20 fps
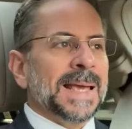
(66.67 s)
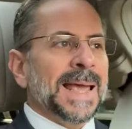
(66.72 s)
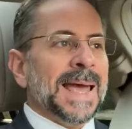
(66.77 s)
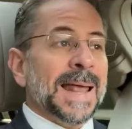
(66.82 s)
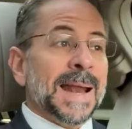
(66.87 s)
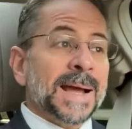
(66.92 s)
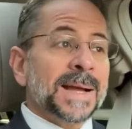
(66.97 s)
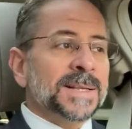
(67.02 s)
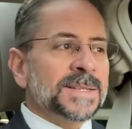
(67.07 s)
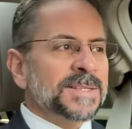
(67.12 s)
And
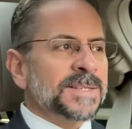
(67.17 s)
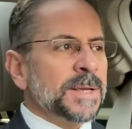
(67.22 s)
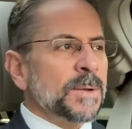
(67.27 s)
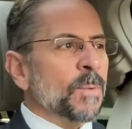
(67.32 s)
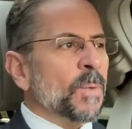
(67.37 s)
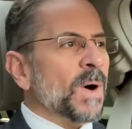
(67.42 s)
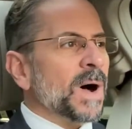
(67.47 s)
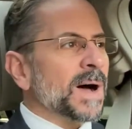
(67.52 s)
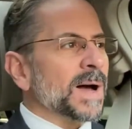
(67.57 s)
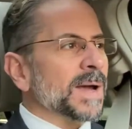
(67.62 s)
I can see
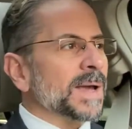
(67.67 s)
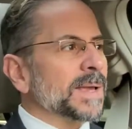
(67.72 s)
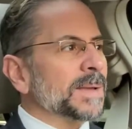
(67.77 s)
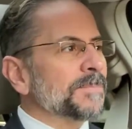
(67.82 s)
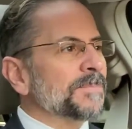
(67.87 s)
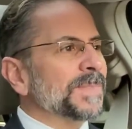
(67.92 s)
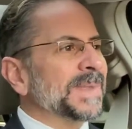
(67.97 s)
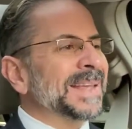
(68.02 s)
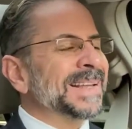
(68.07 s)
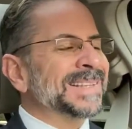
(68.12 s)
why.
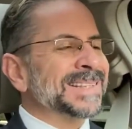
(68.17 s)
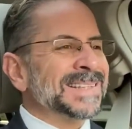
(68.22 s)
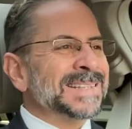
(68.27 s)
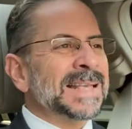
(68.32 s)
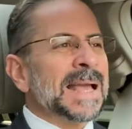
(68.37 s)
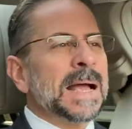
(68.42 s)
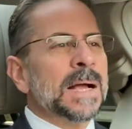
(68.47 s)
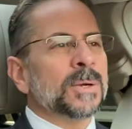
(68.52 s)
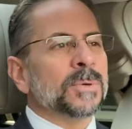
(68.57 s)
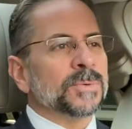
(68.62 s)
It
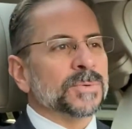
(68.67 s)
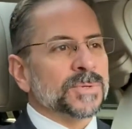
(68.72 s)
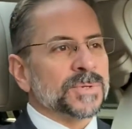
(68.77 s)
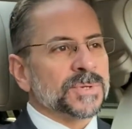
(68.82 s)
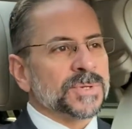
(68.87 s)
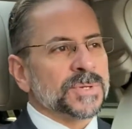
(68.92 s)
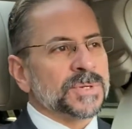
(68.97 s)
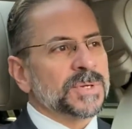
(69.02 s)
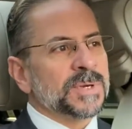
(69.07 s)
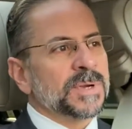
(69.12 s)

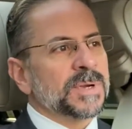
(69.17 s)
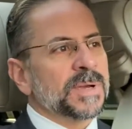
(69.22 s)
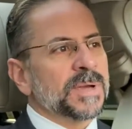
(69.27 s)
sounds